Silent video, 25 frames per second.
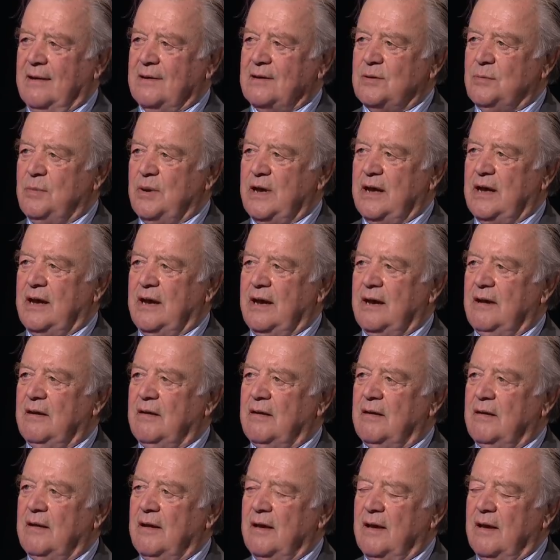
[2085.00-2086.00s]
to
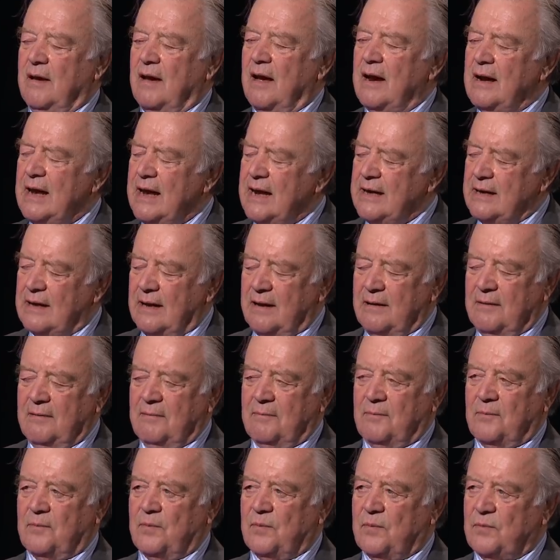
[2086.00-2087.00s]
being a
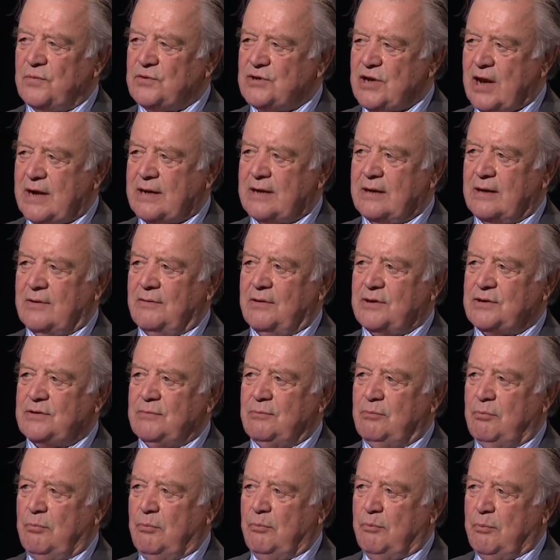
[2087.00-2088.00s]
leading second
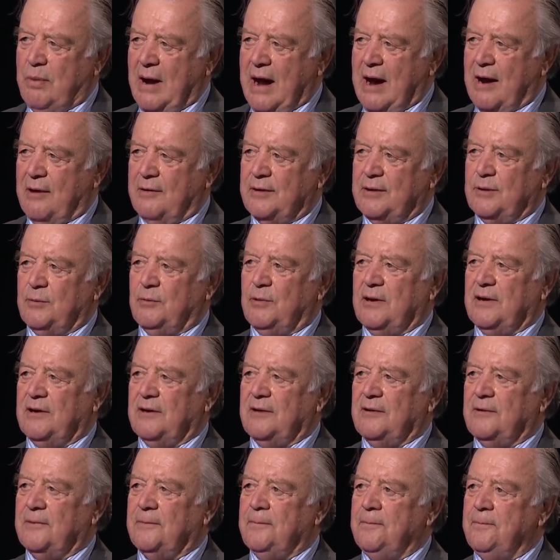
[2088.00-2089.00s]
division power in the
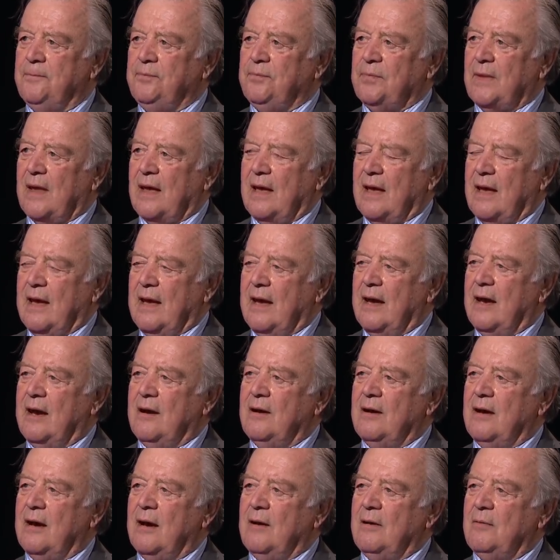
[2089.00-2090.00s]
world, uh,
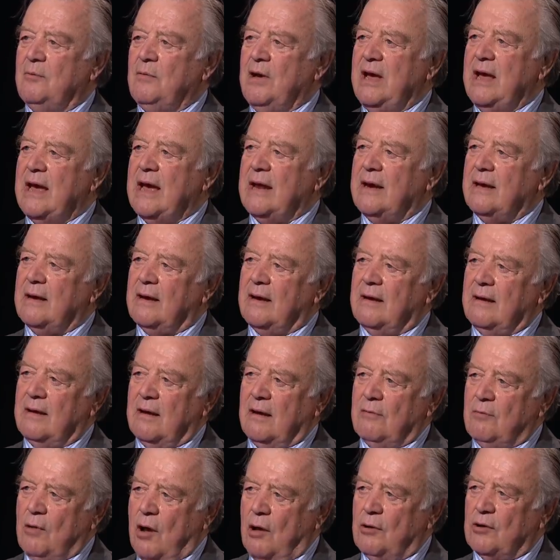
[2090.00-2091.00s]
we had a,
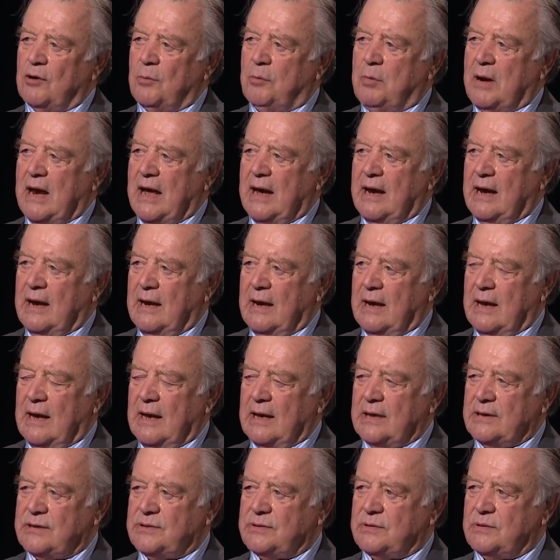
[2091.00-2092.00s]
a role to play
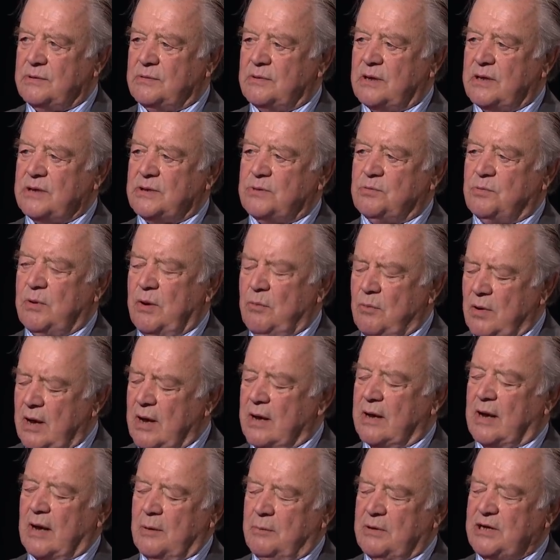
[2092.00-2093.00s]
as, because we were
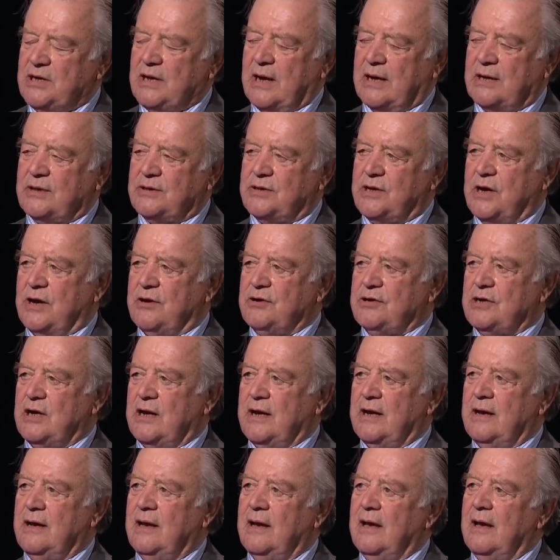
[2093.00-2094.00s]
going to be taken
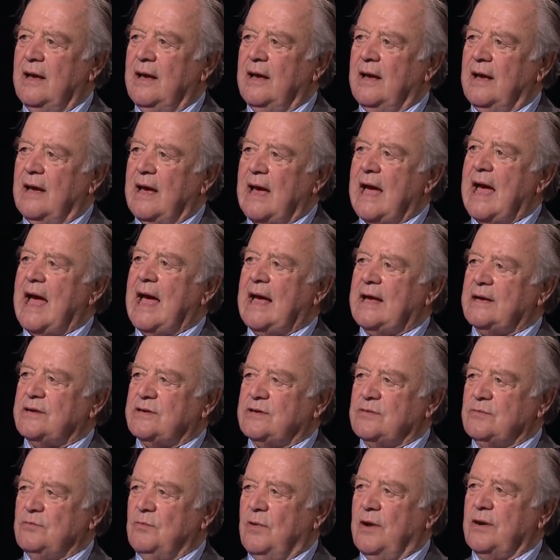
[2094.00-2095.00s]
seriously
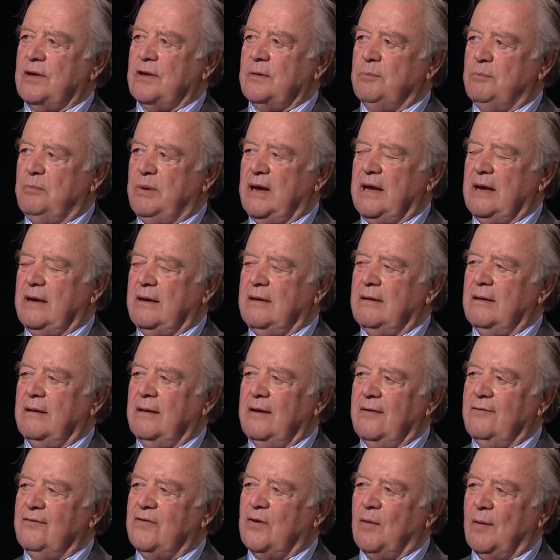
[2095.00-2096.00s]
as one of the big
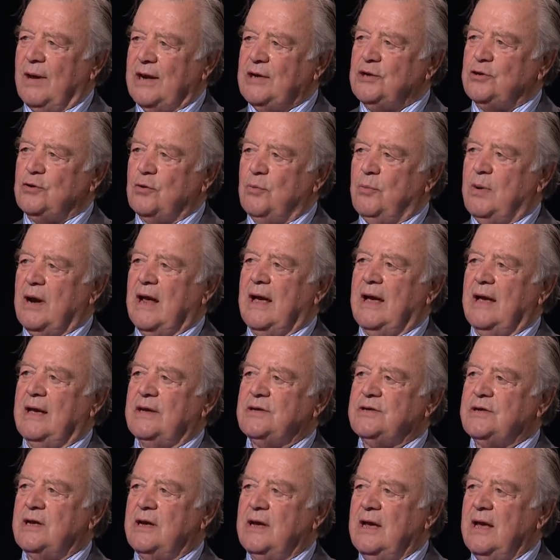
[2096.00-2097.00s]
influential
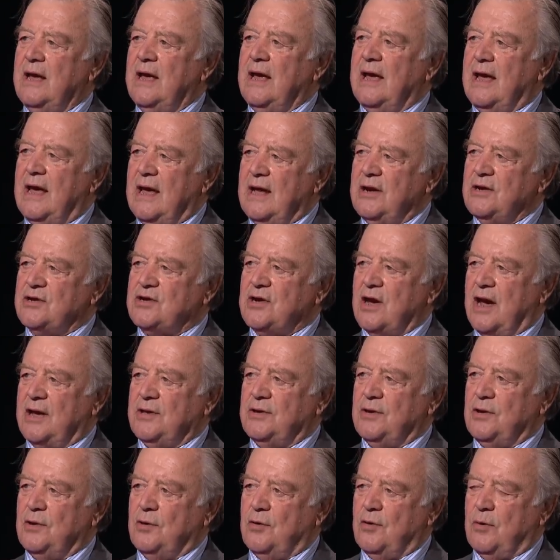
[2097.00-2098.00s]
players inside
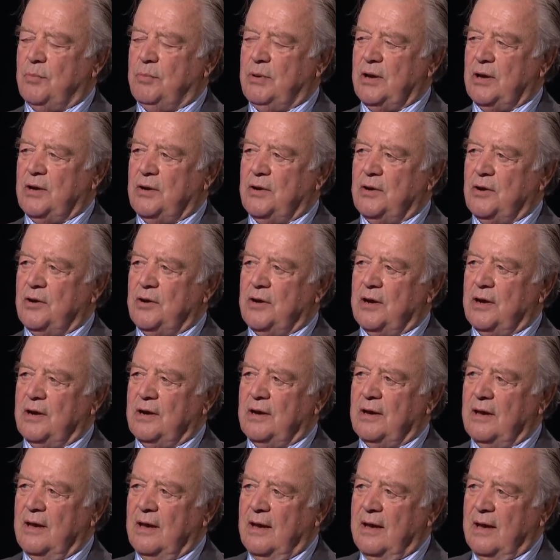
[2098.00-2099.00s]
the European Union.
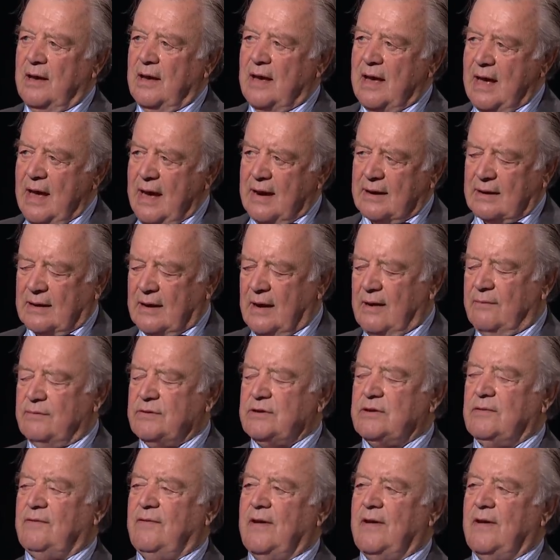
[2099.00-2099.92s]
That gave us a